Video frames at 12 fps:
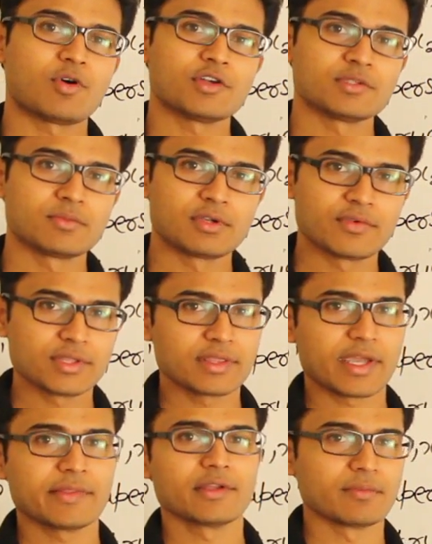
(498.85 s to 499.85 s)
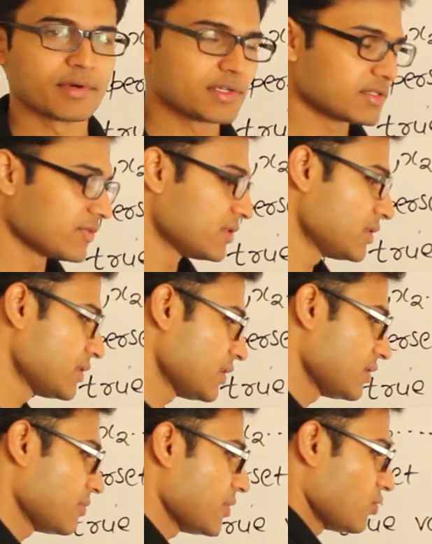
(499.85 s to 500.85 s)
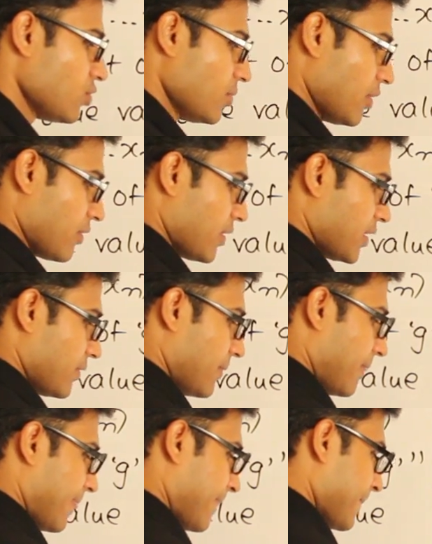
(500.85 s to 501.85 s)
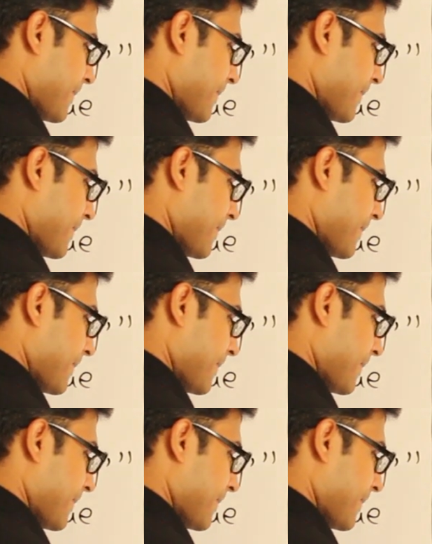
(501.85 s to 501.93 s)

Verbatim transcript: possible with 9 elements, which is nothing but 2 power 9.